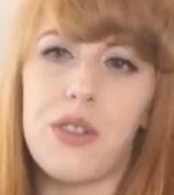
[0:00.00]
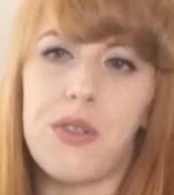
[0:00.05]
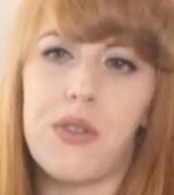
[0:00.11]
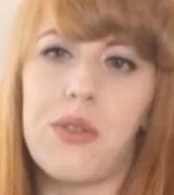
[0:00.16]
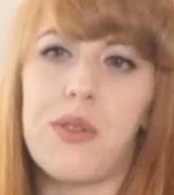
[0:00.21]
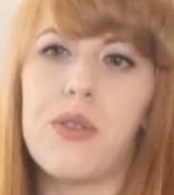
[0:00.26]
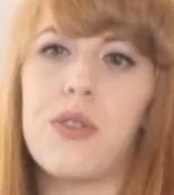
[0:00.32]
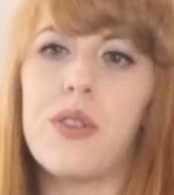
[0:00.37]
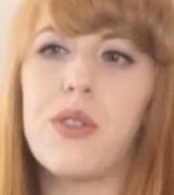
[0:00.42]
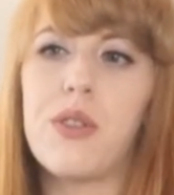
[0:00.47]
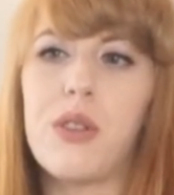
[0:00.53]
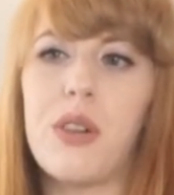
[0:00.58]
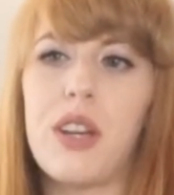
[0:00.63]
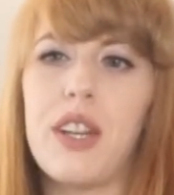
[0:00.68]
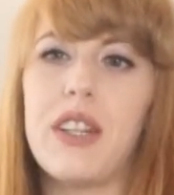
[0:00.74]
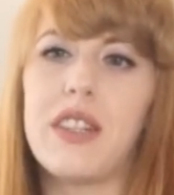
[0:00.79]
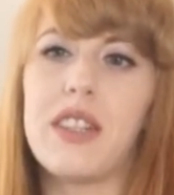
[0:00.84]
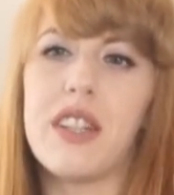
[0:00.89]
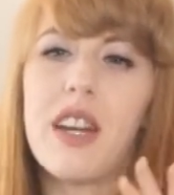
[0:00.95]

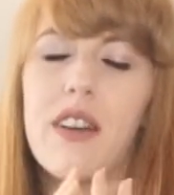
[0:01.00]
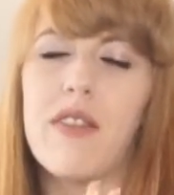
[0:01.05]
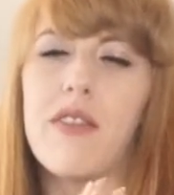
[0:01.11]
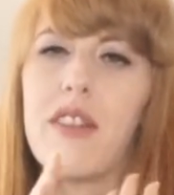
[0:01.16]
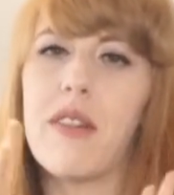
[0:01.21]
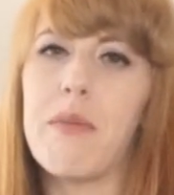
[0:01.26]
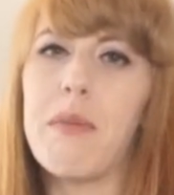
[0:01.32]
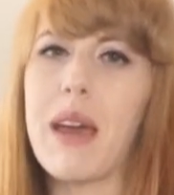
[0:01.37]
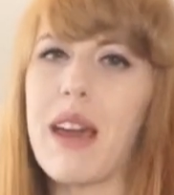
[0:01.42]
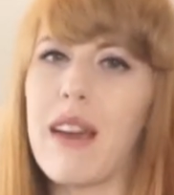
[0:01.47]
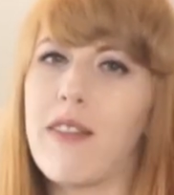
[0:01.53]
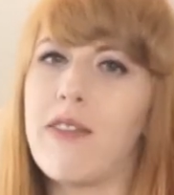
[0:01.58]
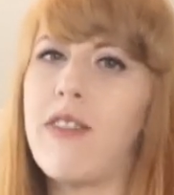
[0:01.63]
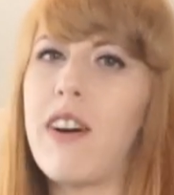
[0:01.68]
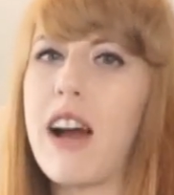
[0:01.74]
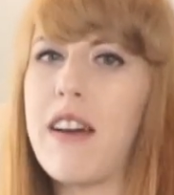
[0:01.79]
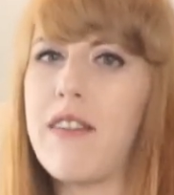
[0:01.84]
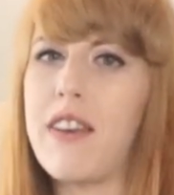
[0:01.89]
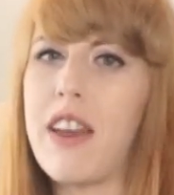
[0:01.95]
So instead of
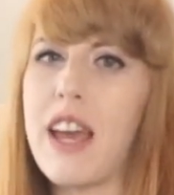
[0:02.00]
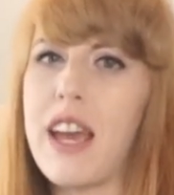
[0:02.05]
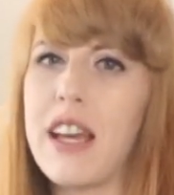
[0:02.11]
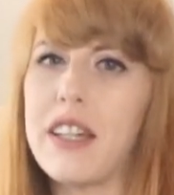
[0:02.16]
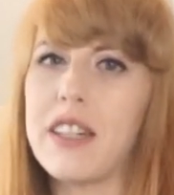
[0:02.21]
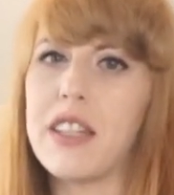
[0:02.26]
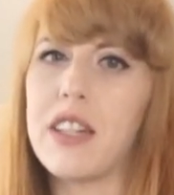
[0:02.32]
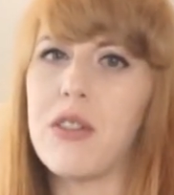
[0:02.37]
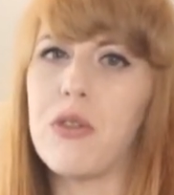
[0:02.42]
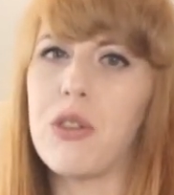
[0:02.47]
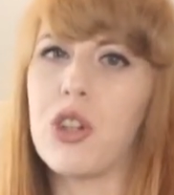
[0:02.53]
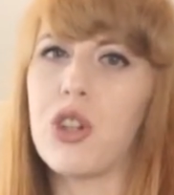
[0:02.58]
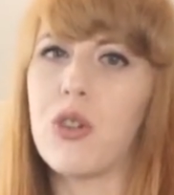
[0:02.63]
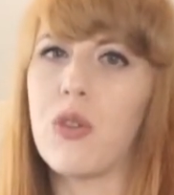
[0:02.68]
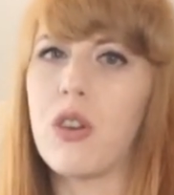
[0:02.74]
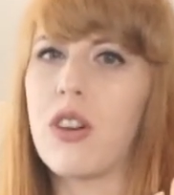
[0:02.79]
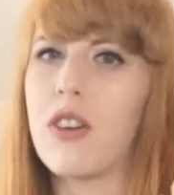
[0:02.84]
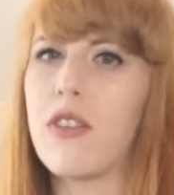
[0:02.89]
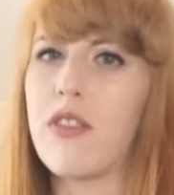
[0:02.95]
it being 5
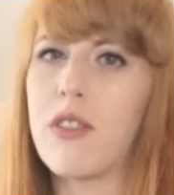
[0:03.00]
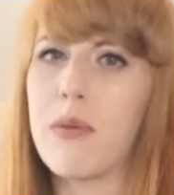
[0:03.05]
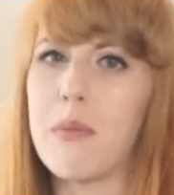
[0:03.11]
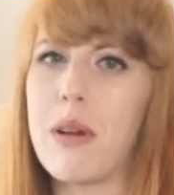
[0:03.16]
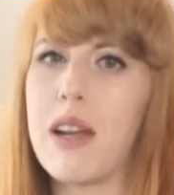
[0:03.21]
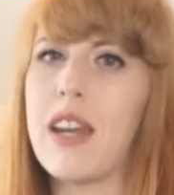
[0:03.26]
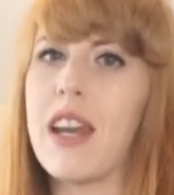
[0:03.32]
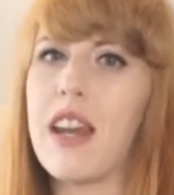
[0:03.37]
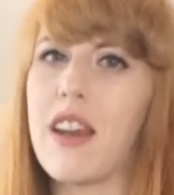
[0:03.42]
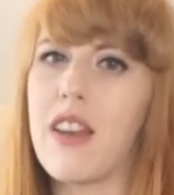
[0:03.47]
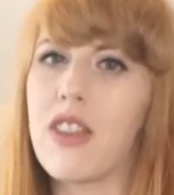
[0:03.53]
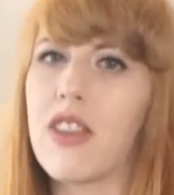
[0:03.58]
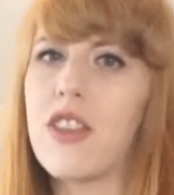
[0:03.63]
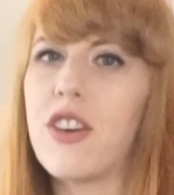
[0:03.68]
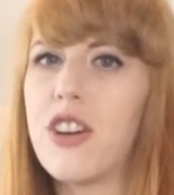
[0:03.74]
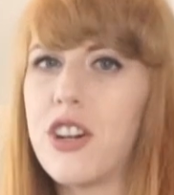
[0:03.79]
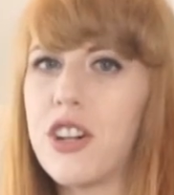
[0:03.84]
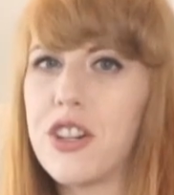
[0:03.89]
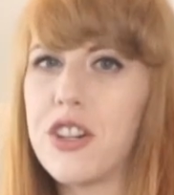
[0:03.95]
days, it was shortened from
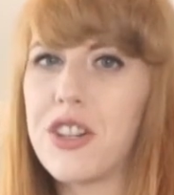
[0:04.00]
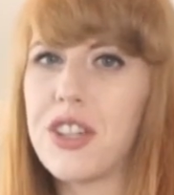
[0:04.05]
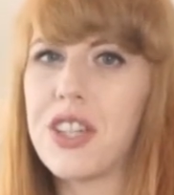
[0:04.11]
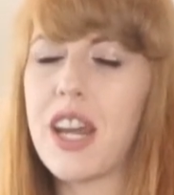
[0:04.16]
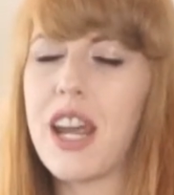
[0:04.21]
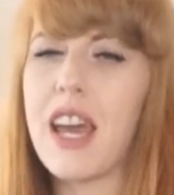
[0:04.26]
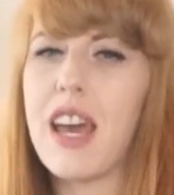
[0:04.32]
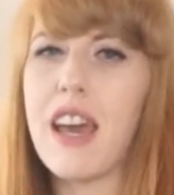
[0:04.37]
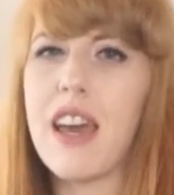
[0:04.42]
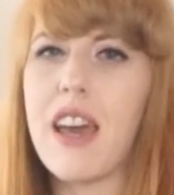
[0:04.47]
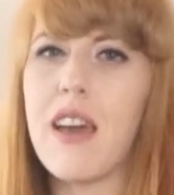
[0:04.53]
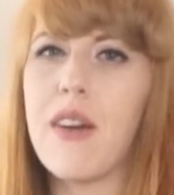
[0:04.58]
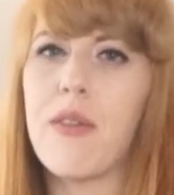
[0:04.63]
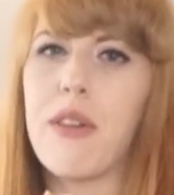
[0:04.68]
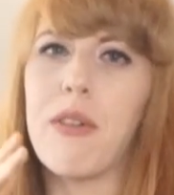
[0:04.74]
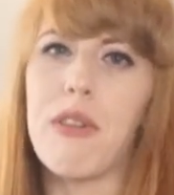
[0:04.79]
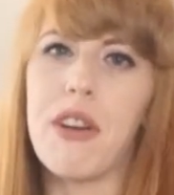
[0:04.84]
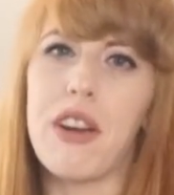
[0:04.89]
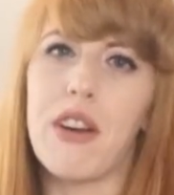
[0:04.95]
Monday to
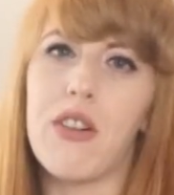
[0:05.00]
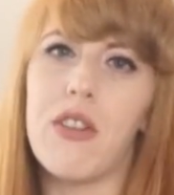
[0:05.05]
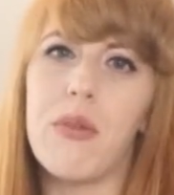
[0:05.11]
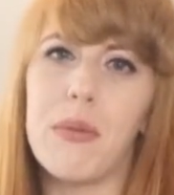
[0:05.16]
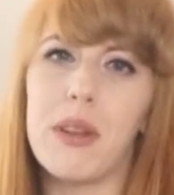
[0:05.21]
Thursday.